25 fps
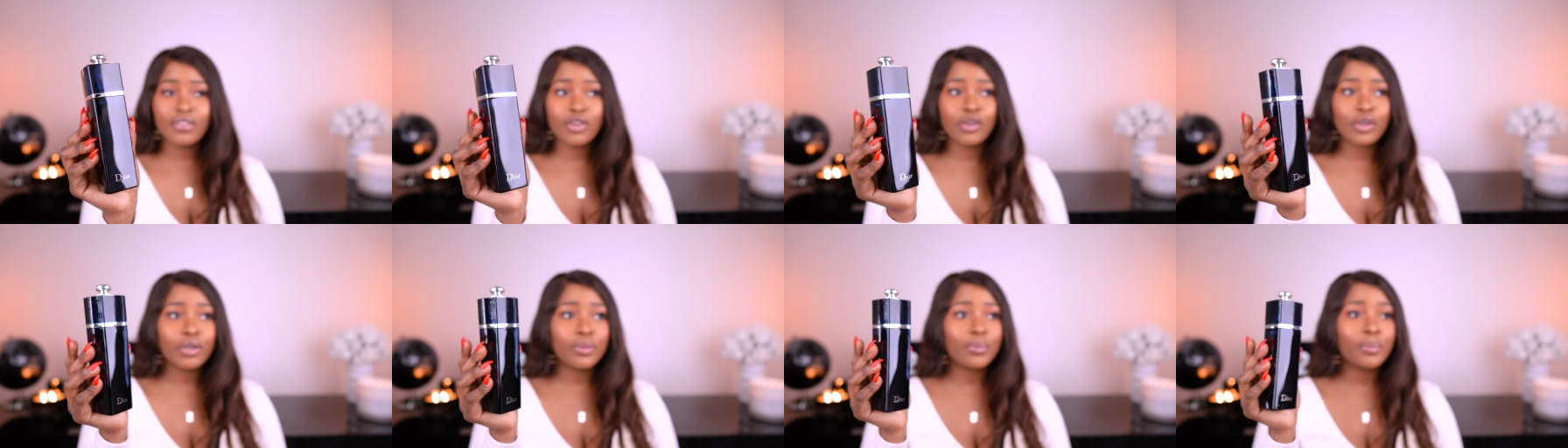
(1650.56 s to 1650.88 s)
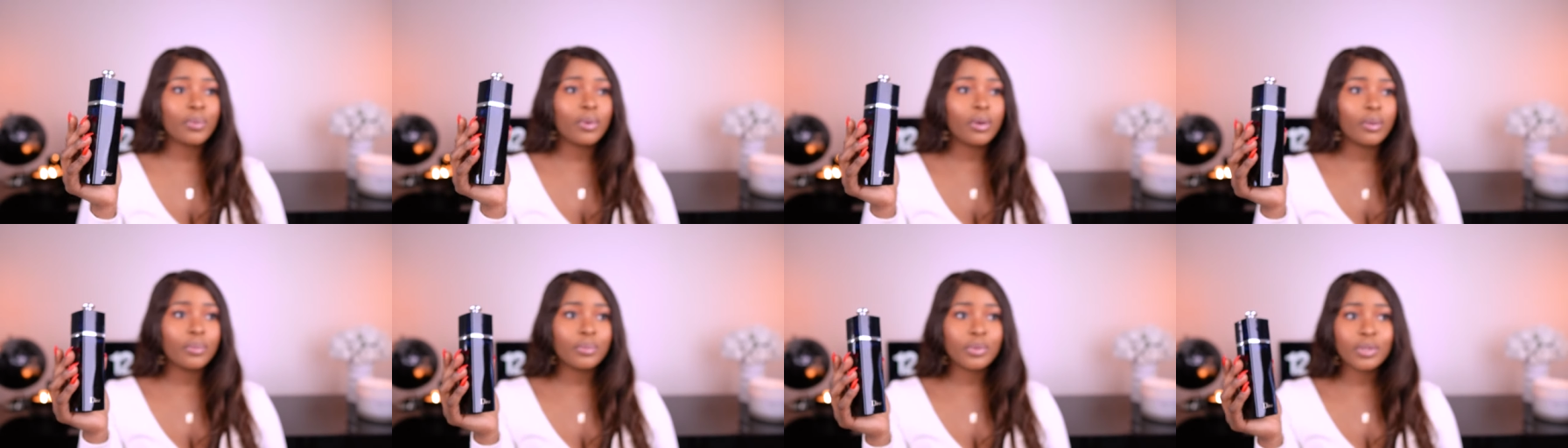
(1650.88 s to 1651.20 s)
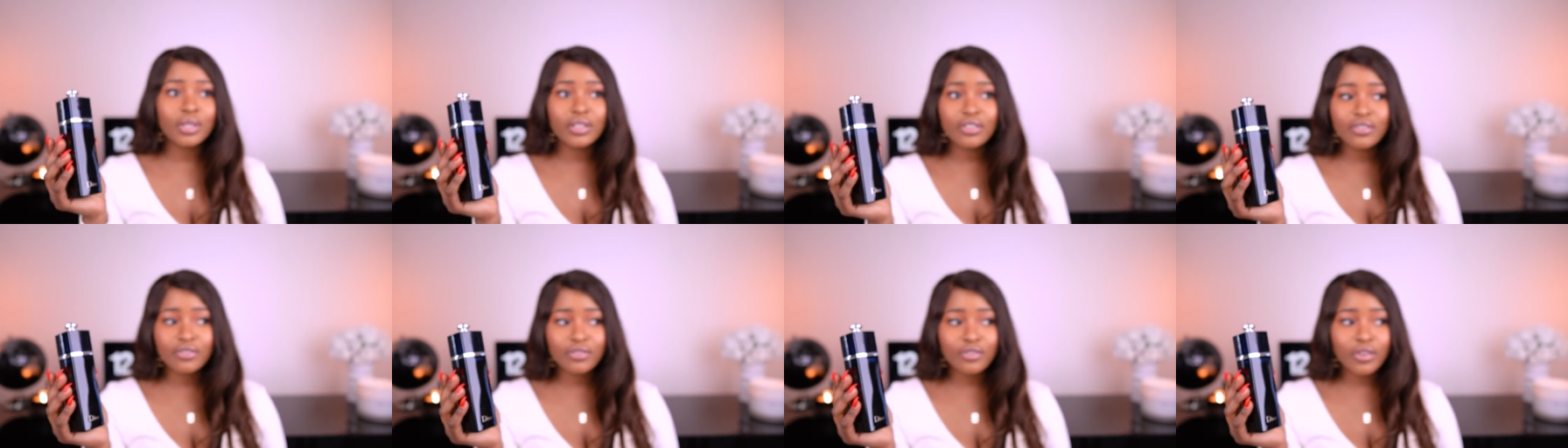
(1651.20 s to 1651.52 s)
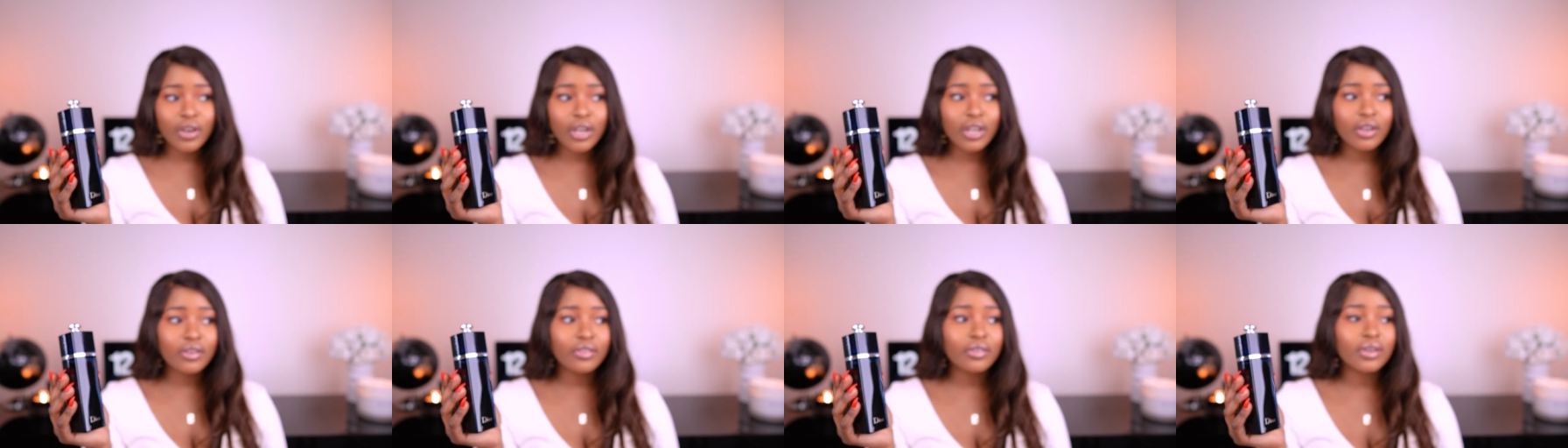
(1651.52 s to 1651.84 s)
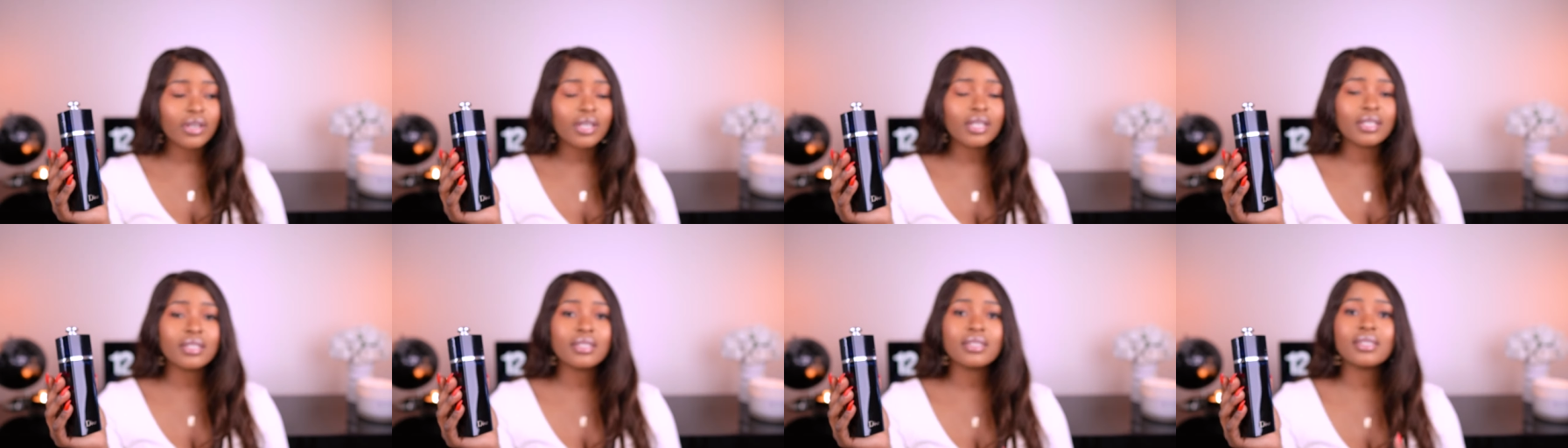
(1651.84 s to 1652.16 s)
very popular
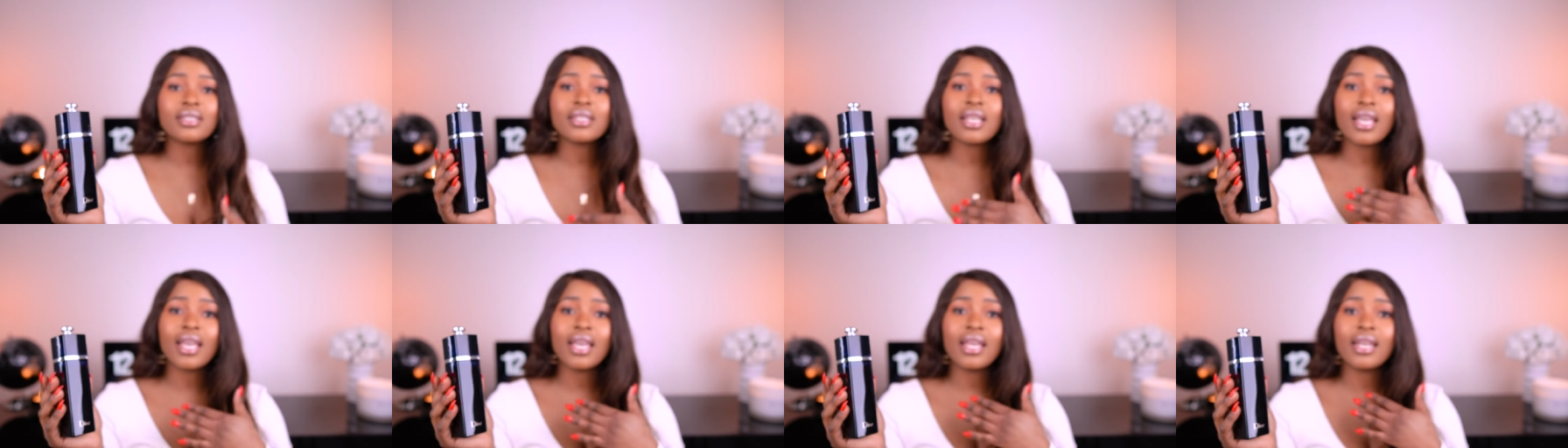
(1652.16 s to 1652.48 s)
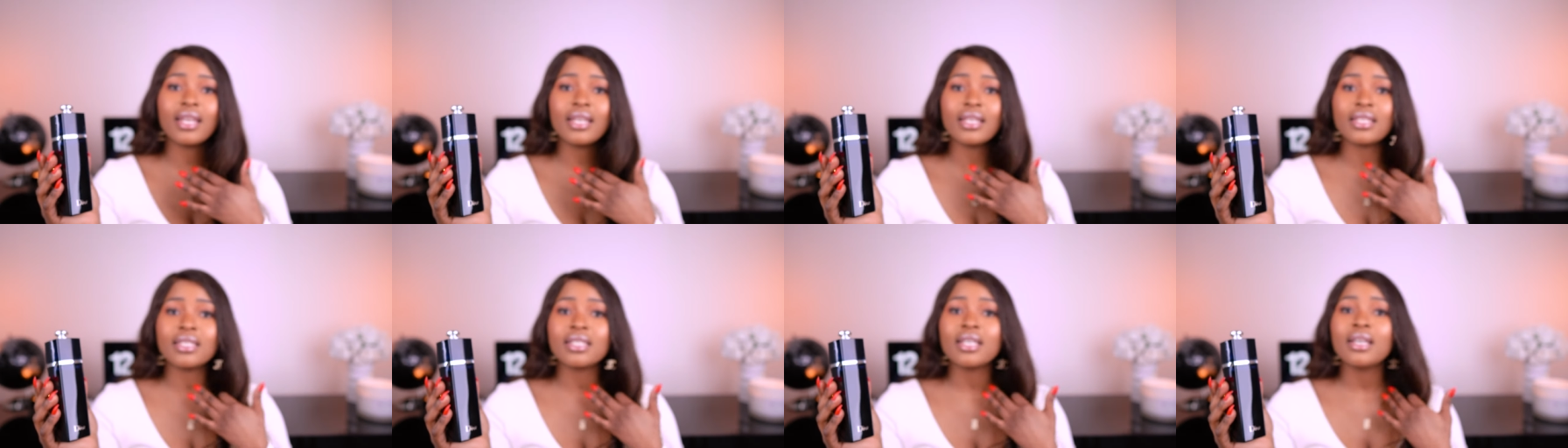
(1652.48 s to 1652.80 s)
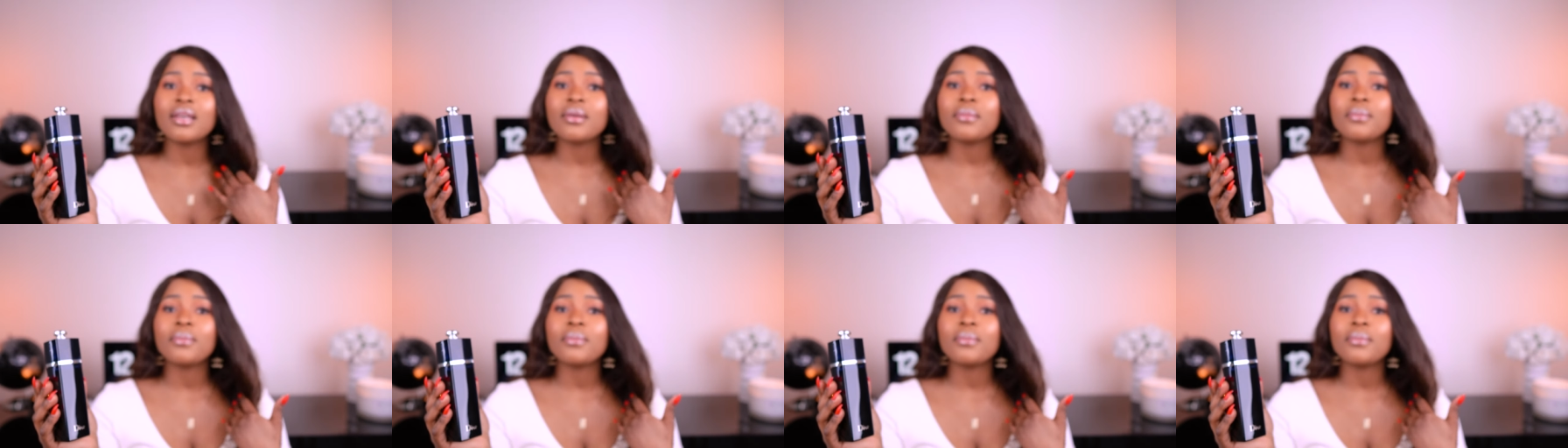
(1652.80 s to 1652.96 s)
fragrance and